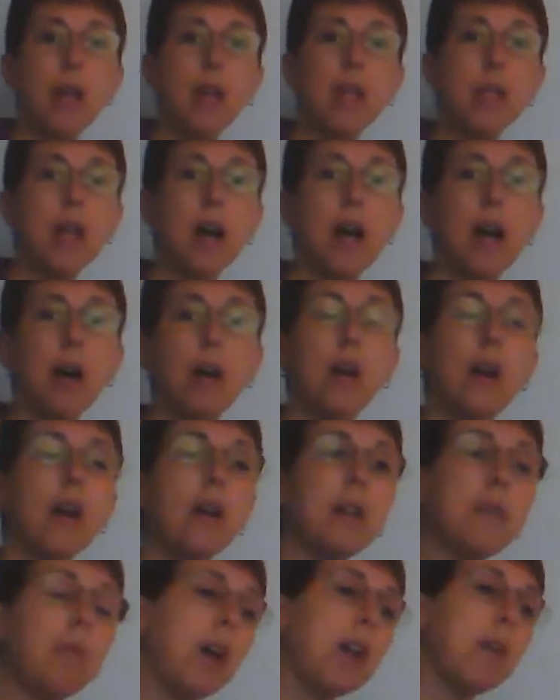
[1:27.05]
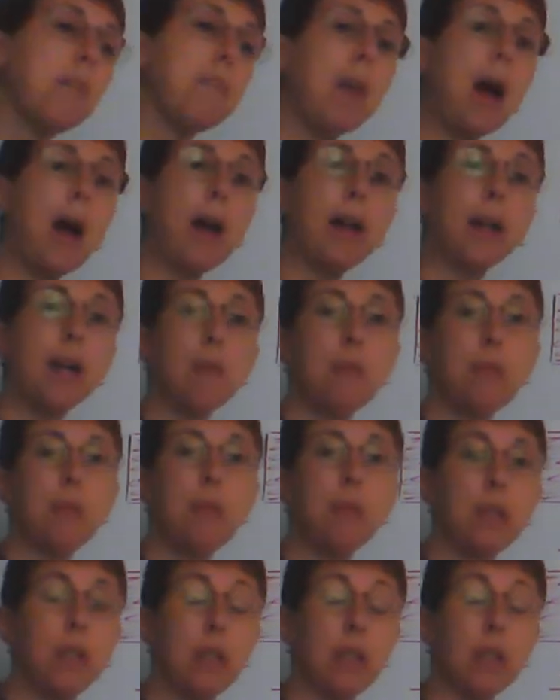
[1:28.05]
Now, I want to back up a
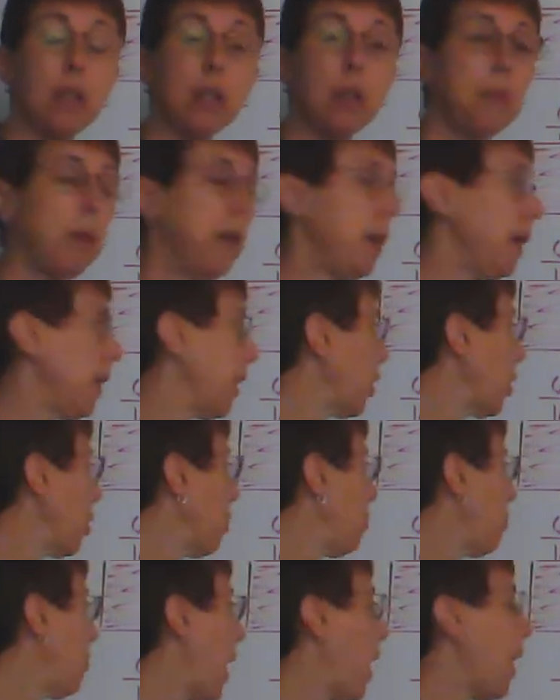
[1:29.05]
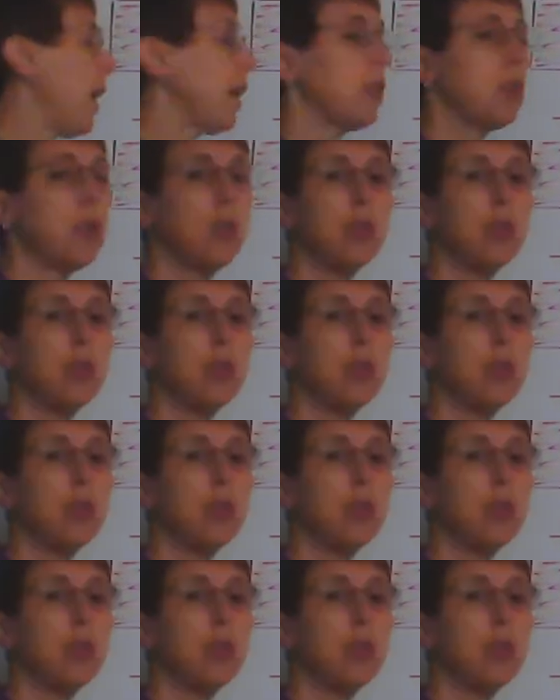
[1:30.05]
little bit and go back